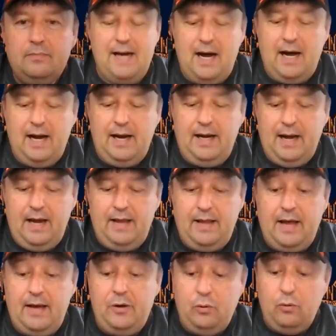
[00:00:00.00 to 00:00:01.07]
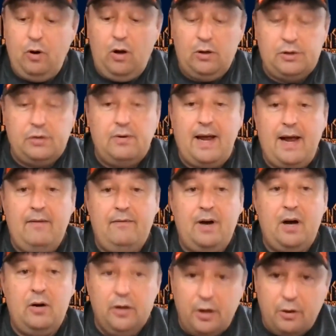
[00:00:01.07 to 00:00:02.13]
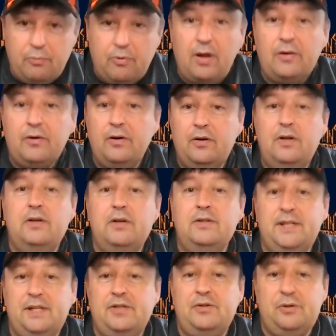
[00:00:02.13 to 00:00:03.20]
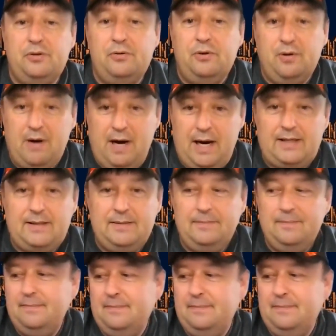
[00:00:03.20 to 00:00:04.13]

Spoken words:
9. And then you also have a little brother and a little sister too, correct?